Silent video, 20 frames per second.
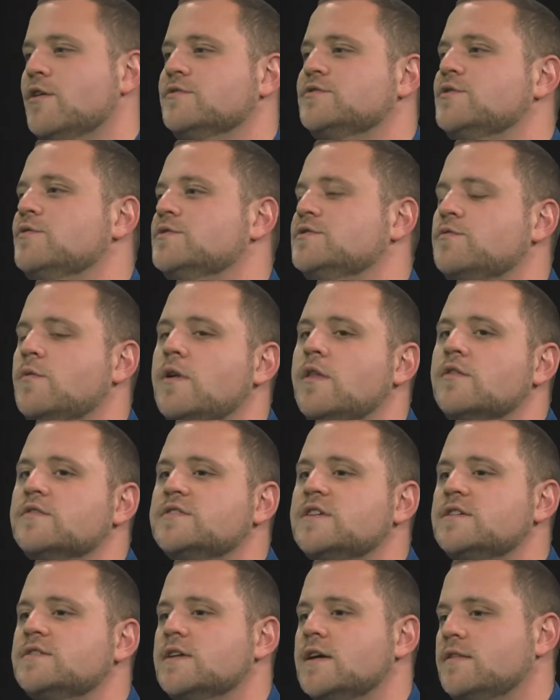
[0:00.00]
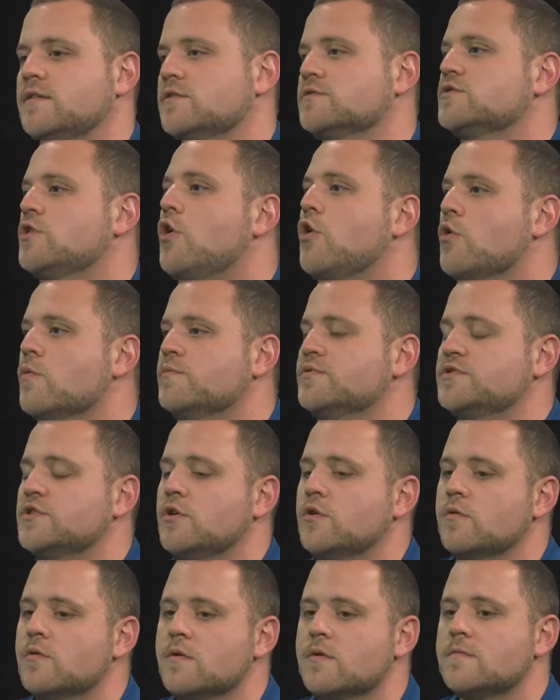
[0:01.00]
So it's one of those things like there's hope.
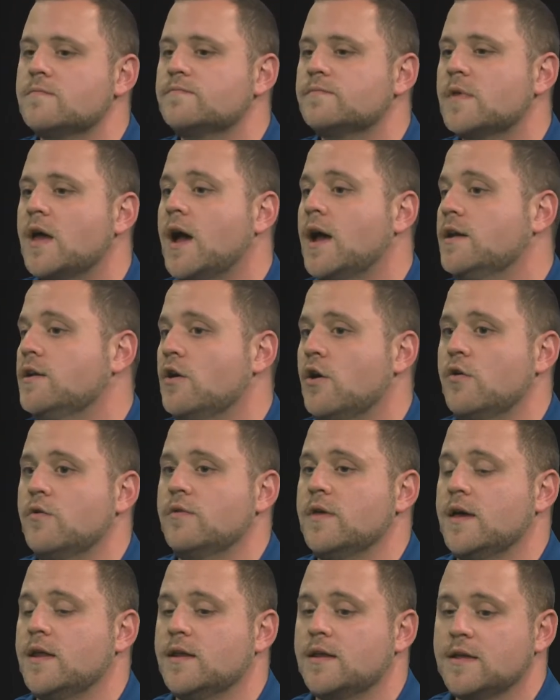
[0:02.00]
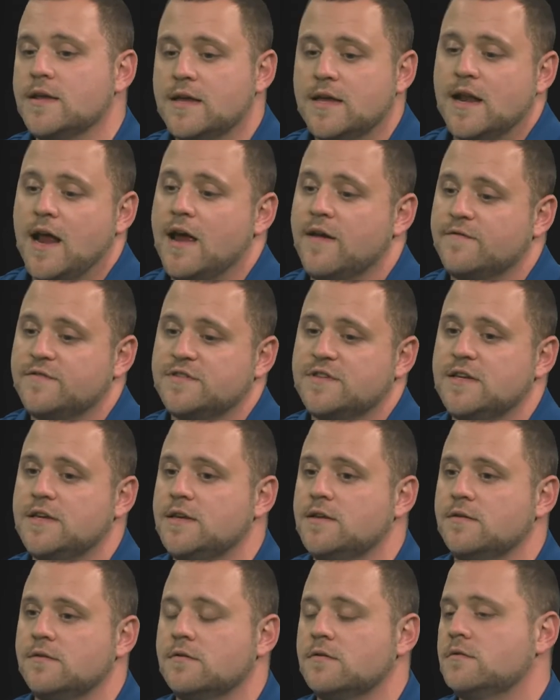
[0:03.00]
So I know that, and I have
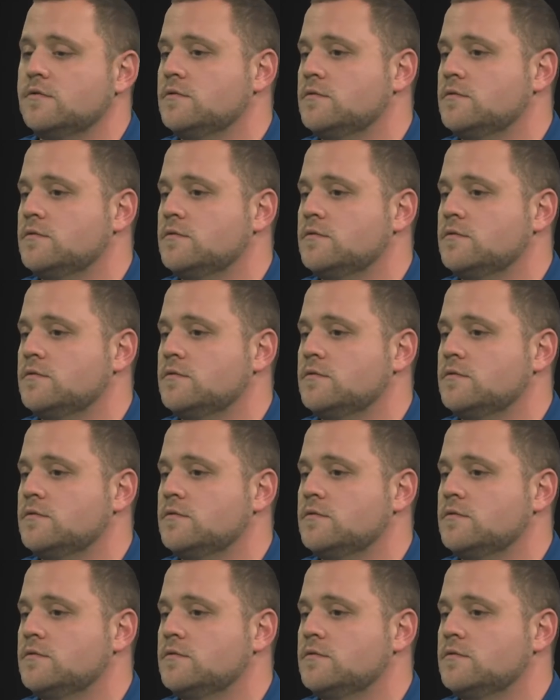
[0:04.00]
seen